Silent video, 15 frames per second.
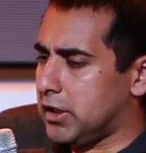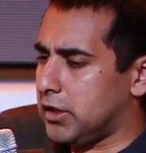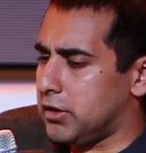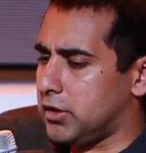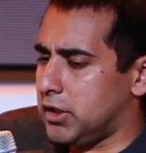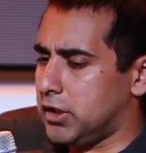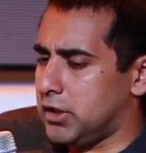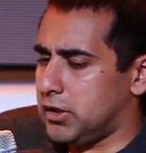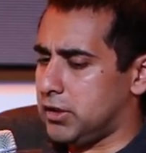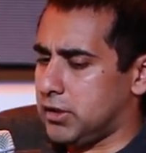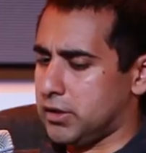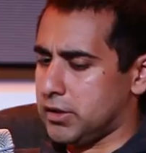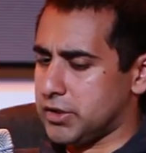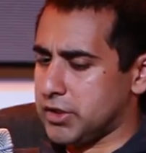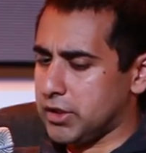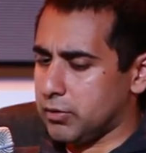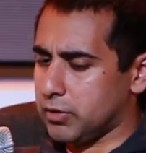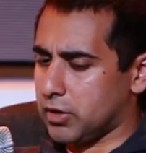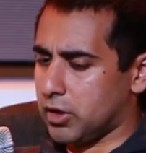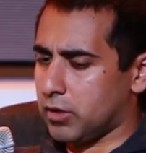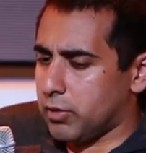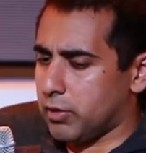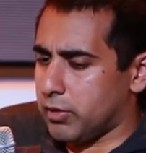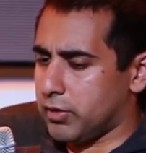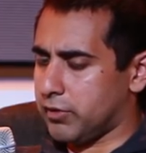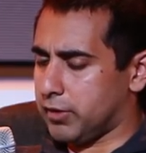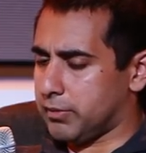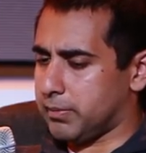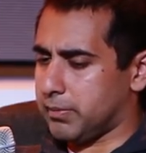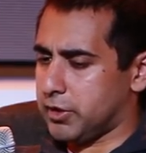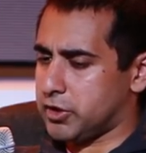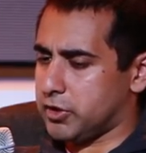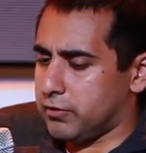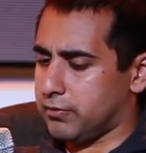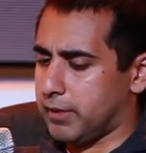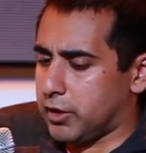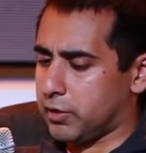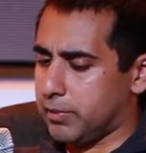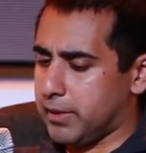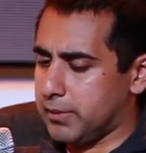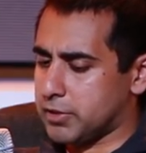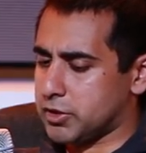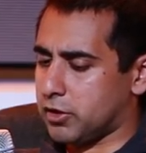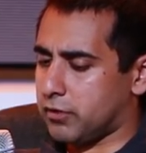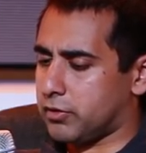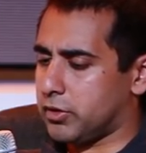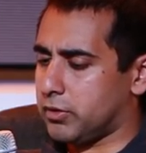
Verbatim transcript: in sync with the hardware, we developed a bunch of micropayment software.